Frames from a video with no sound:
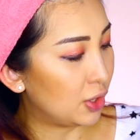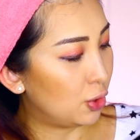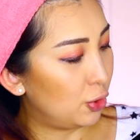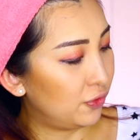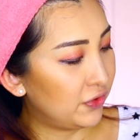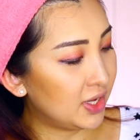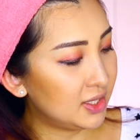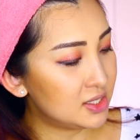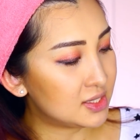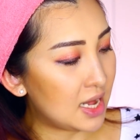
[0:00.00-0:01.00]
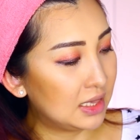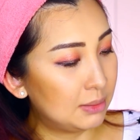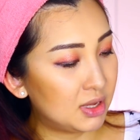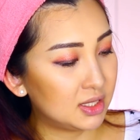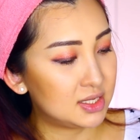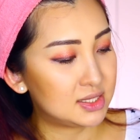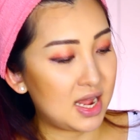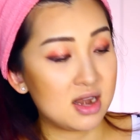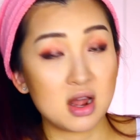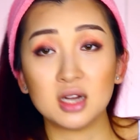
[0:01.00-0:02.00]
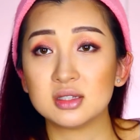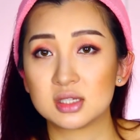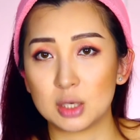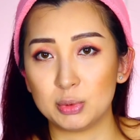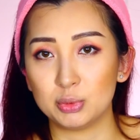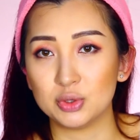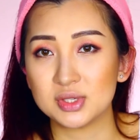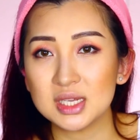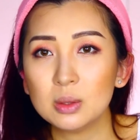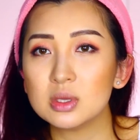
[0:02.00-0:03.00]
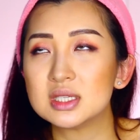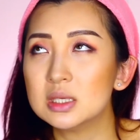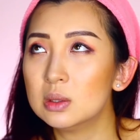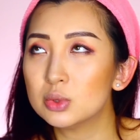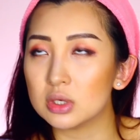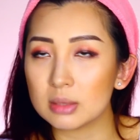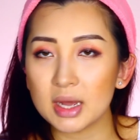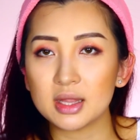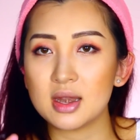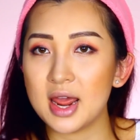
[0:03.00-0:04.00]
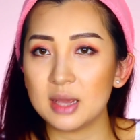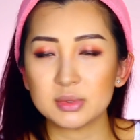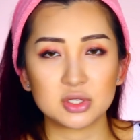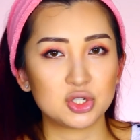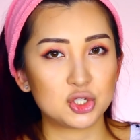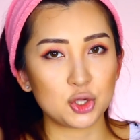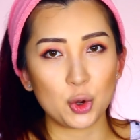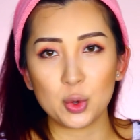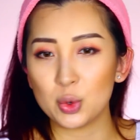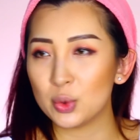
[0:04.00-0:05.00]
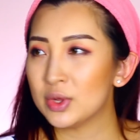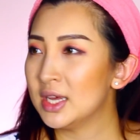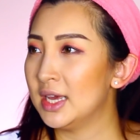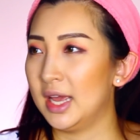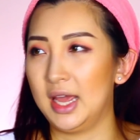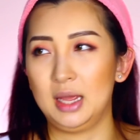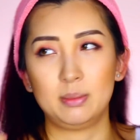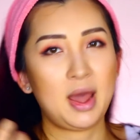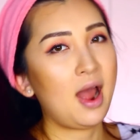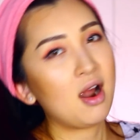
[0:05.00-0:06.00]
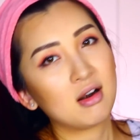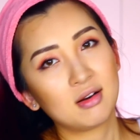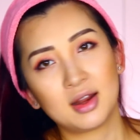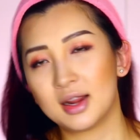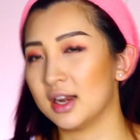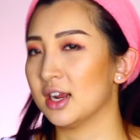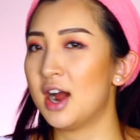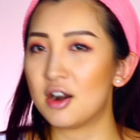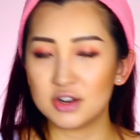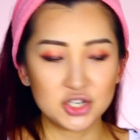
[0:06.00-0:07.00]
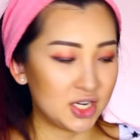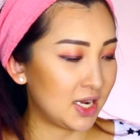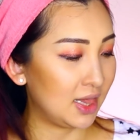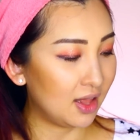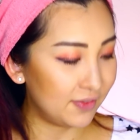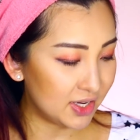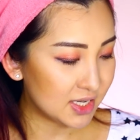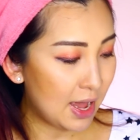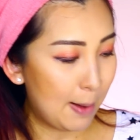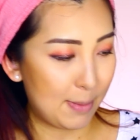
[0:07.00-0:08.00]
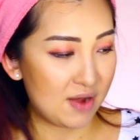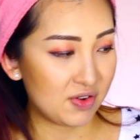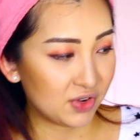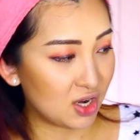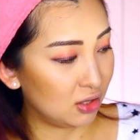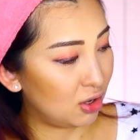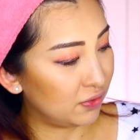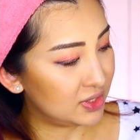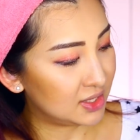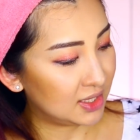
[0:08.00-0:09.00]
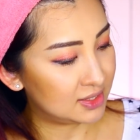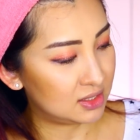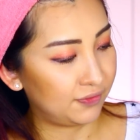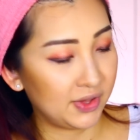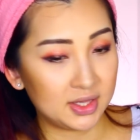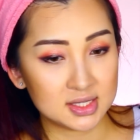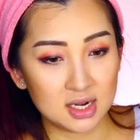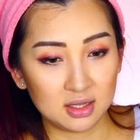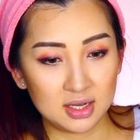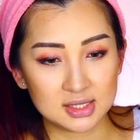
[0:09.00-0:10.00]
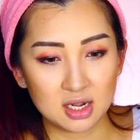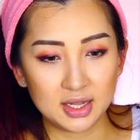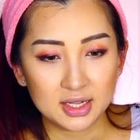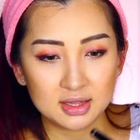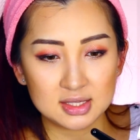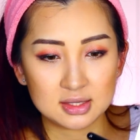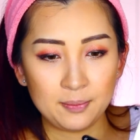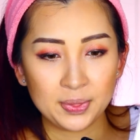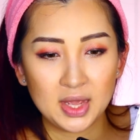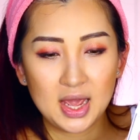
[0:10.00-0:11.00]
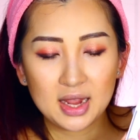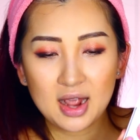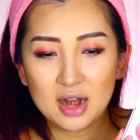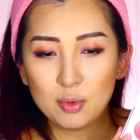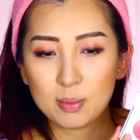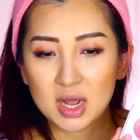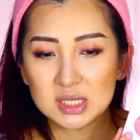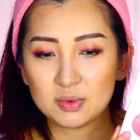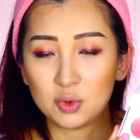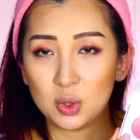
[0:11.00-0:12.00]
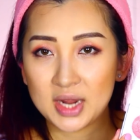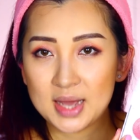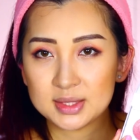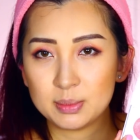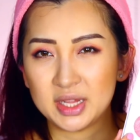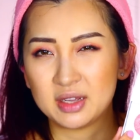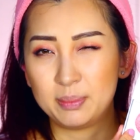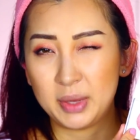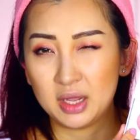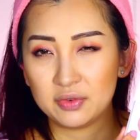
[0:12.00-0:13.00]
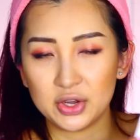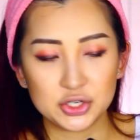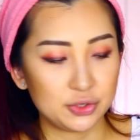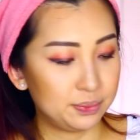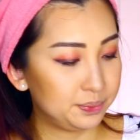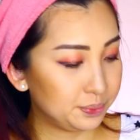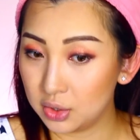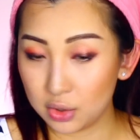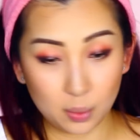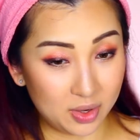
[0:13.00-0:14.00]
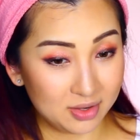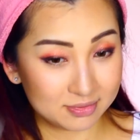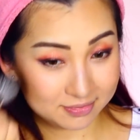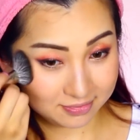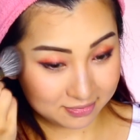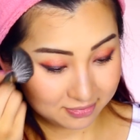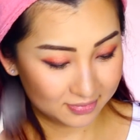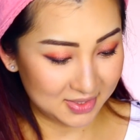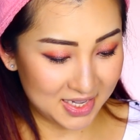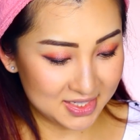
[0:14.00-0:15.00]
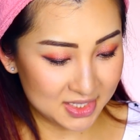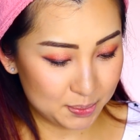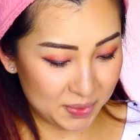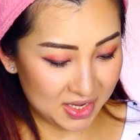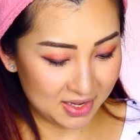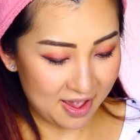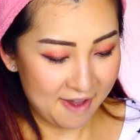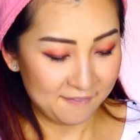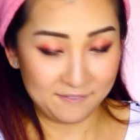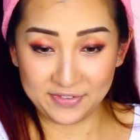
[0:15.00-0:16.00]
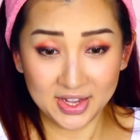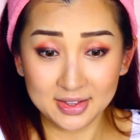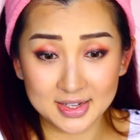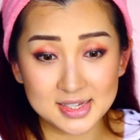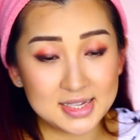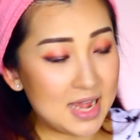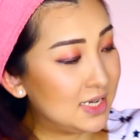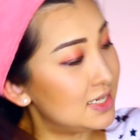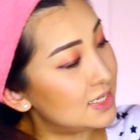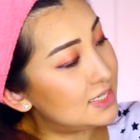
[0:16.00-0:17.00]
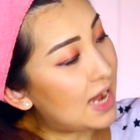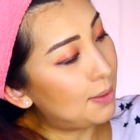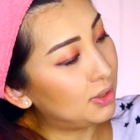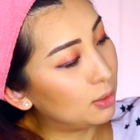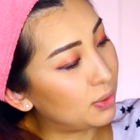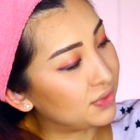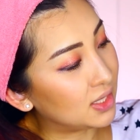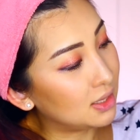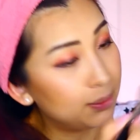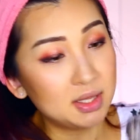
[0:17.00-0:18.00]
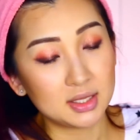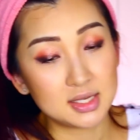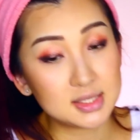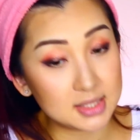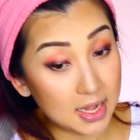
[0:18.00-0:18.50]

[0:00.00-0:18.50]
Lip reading: they're called Fearless, Limitless, and Unstoppable. See what I'm talking about? The names are just so empowering and encouraging. I love it. My favorite color obviously is this Fearless color. It's kind of like this, it kind of reminds me of Orgasm, but like a pink version. You know what? Let's just be fearless and dab a little bit of the Limitless,